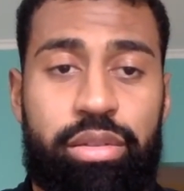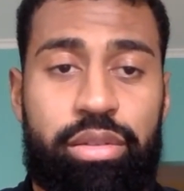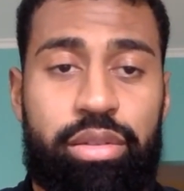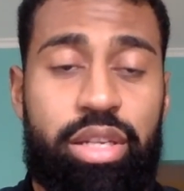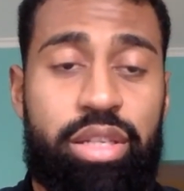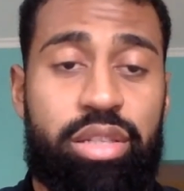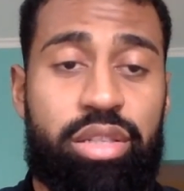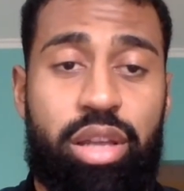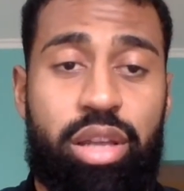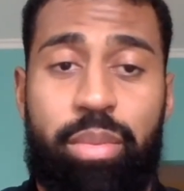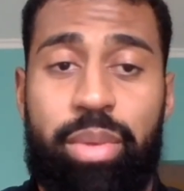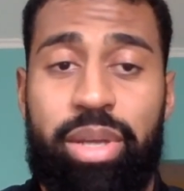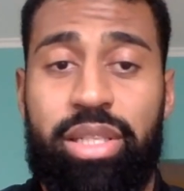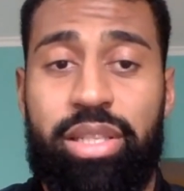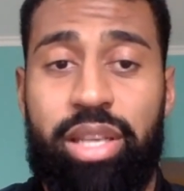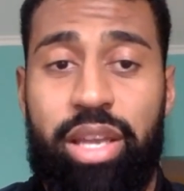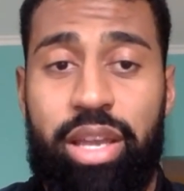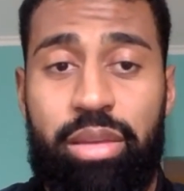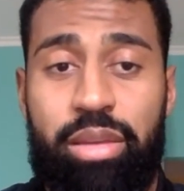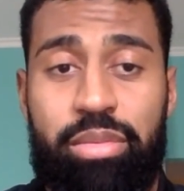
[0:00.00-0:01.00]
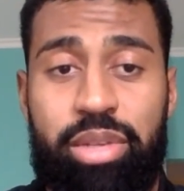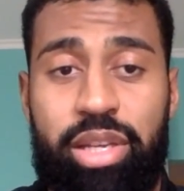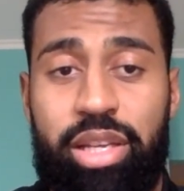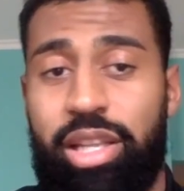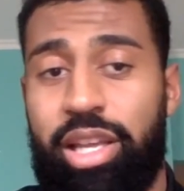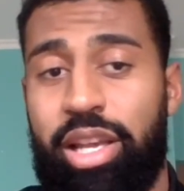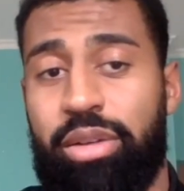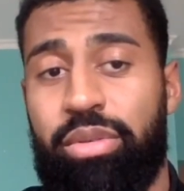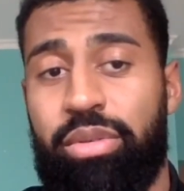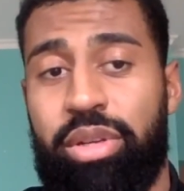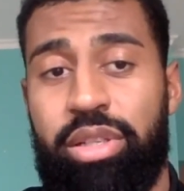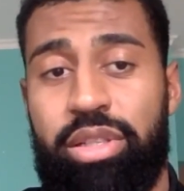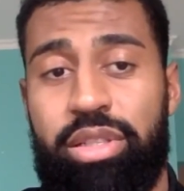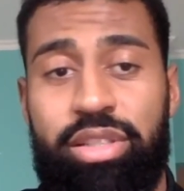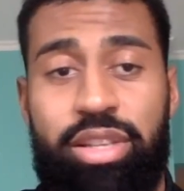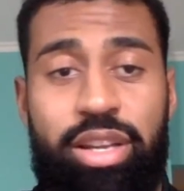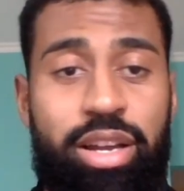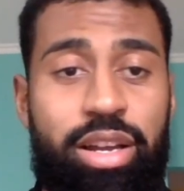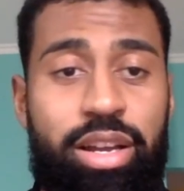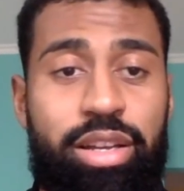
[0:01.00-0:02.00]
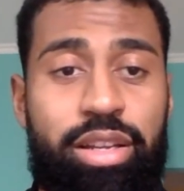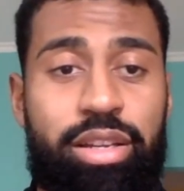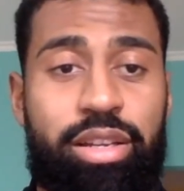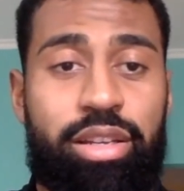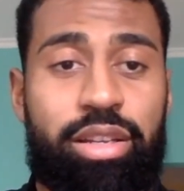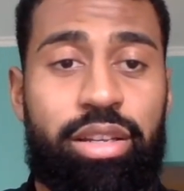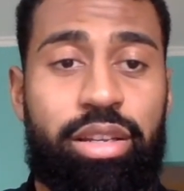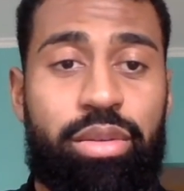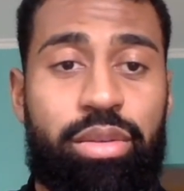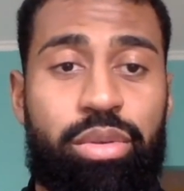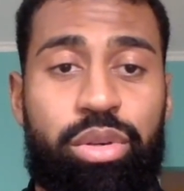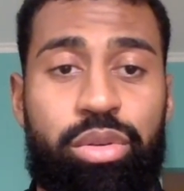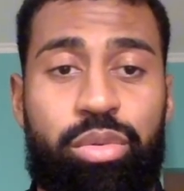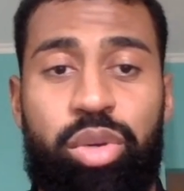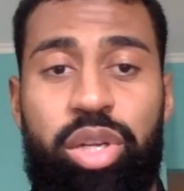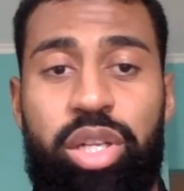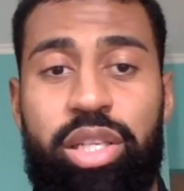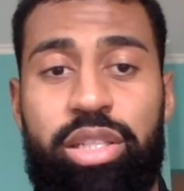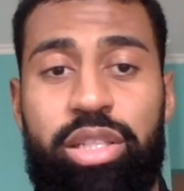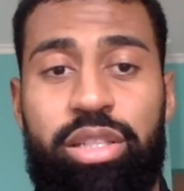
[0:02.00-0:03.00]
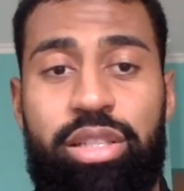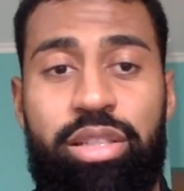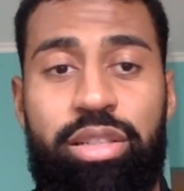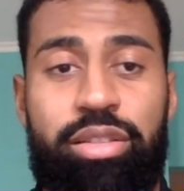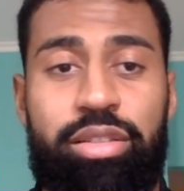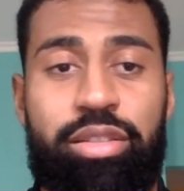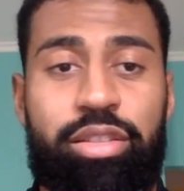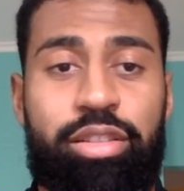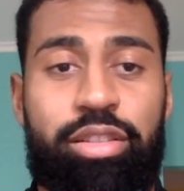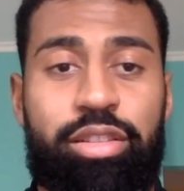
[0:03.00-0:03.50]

they saw my tape, they liked what they saw, and they were willing to